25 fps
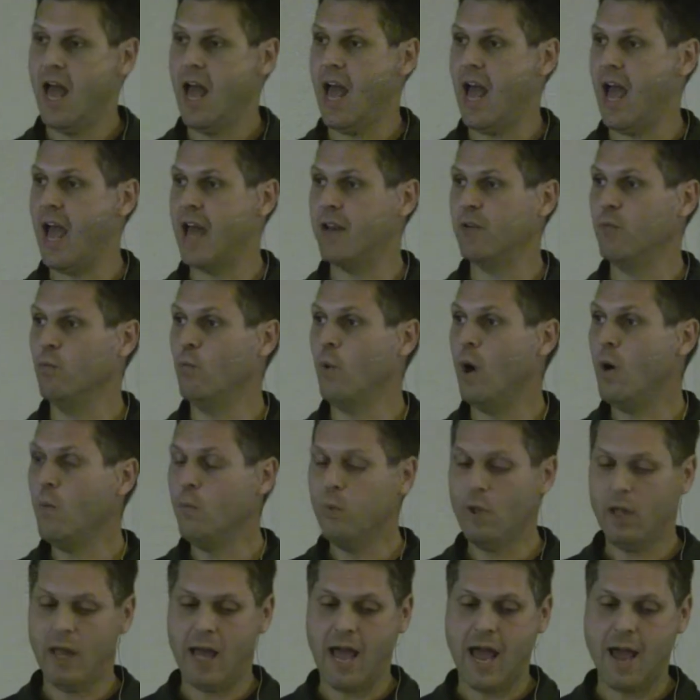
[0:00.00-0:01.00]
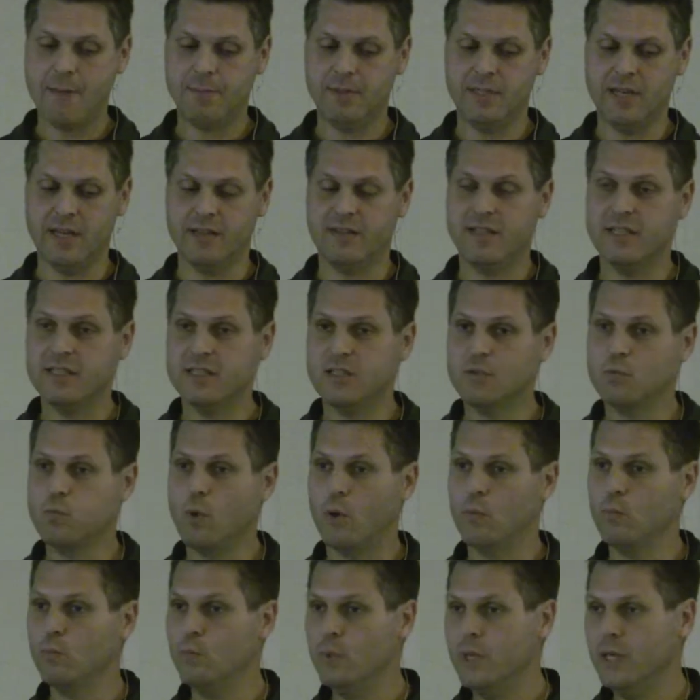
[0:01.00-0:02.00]
And what will happen, and this is
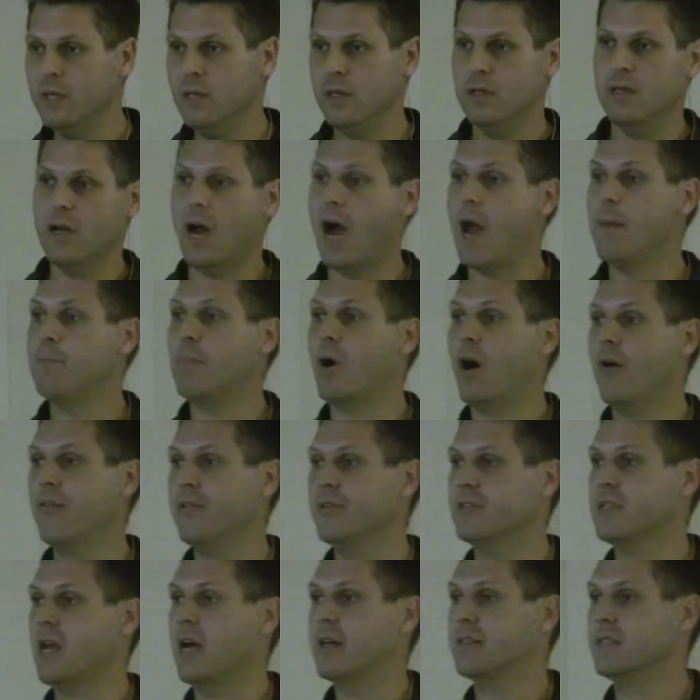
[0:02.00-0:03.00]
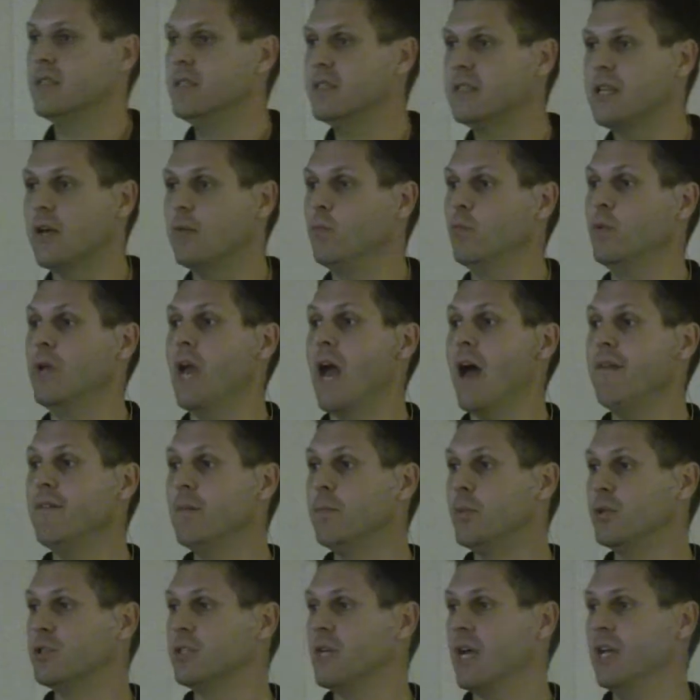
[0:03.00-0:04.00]
what we hypothesize, is that we have a
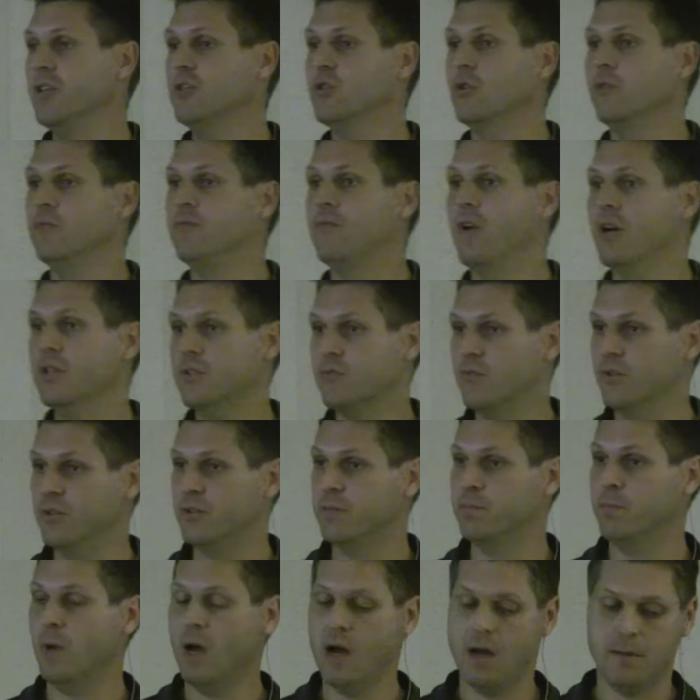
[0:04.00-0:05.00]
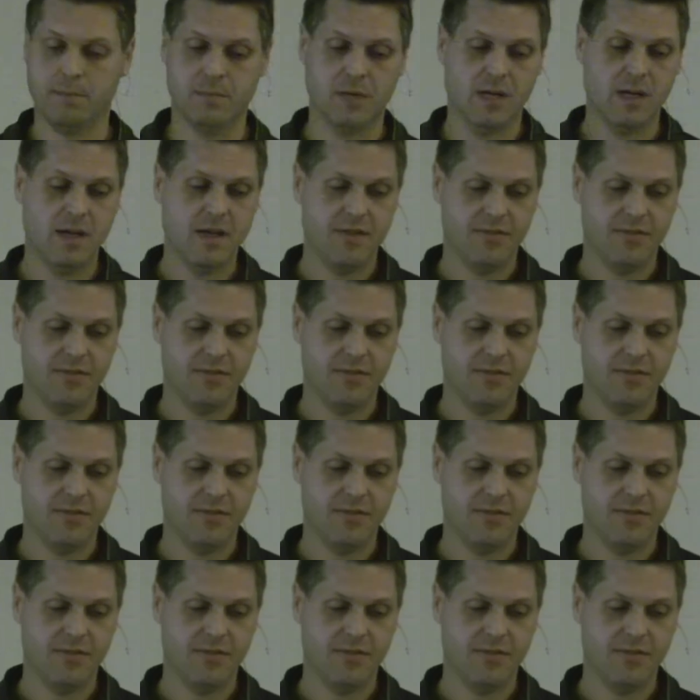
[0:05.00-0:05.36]
potential phosphorus bomb.